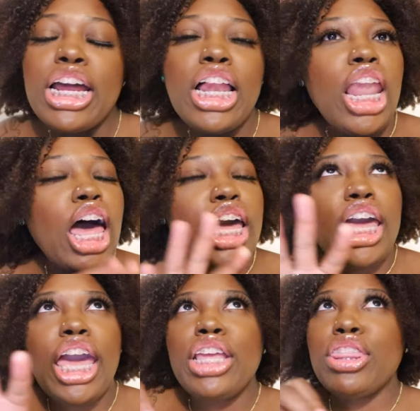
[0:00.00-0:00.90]

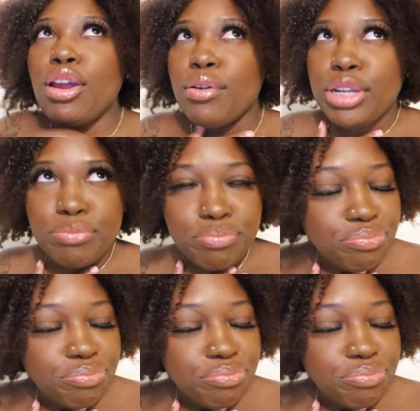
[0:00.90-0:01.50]
o'clock, 8.30.